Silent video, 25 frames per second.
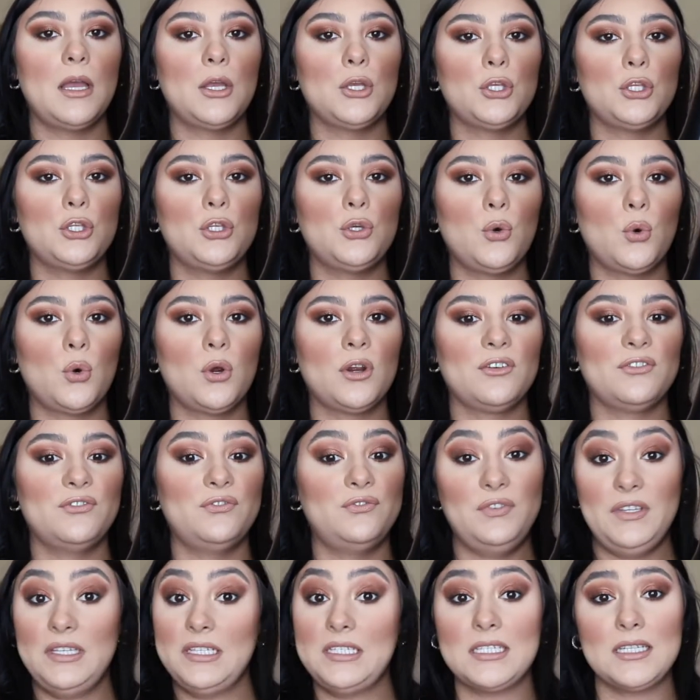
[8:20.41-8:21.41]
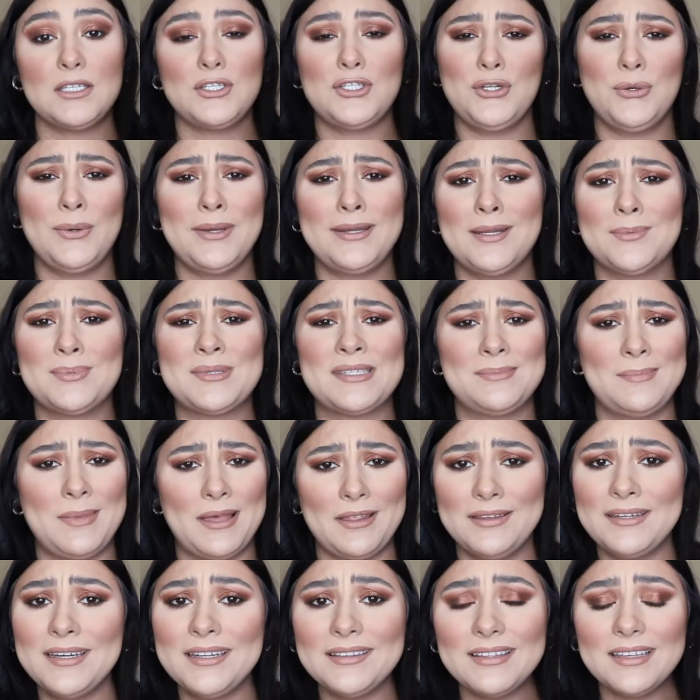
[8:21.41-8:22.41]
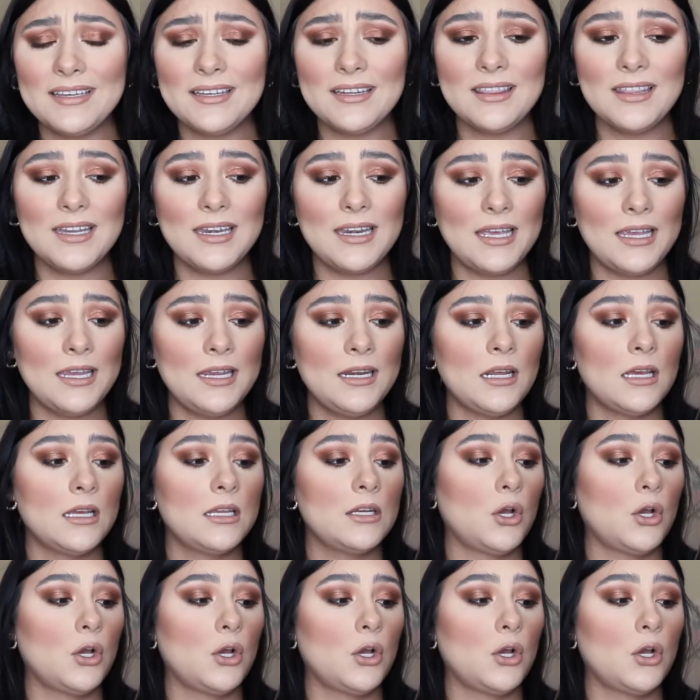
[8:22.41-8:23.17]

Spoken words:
your feet do end up smelling at the end of the night.